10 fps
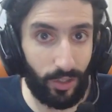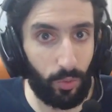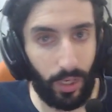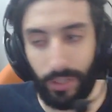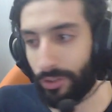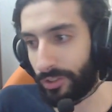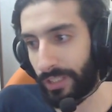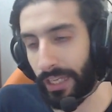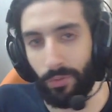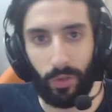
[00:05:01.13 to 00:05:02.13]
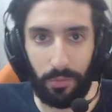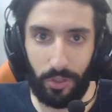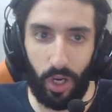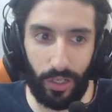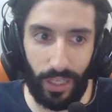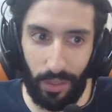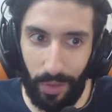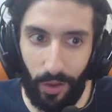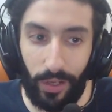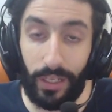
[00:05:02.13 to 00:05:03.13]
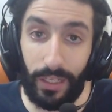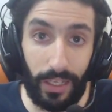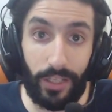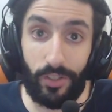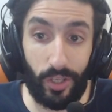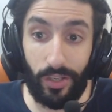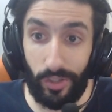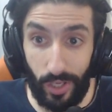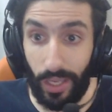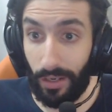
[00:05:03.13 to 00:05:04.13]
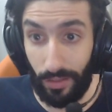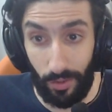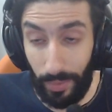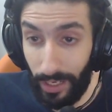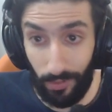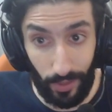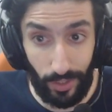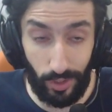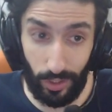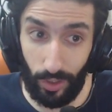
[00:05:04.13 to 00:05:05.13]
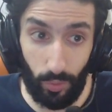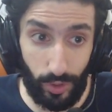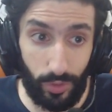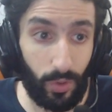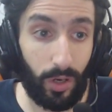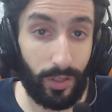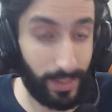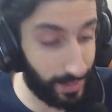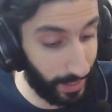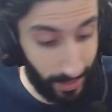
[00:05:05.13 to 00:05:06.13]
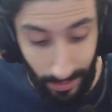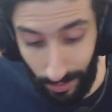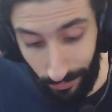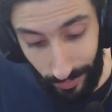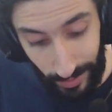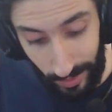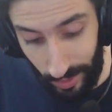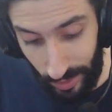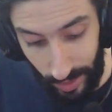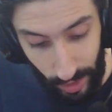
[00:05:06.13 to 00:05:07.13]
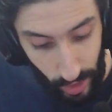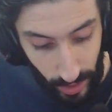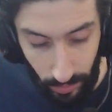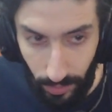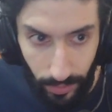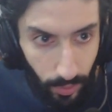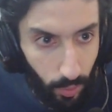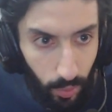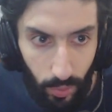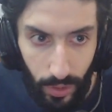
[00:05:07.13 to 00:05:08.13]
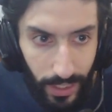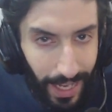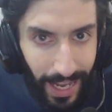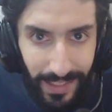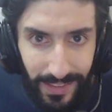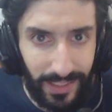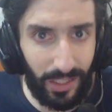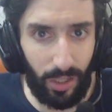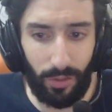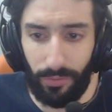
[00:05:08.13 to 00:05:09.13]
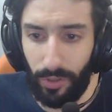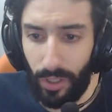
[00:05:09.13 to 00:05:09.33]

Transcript: you will understand what I'm talking about it's insane. The meta events in Guild Wars 2 are insane. The events, just in general, the whole idea of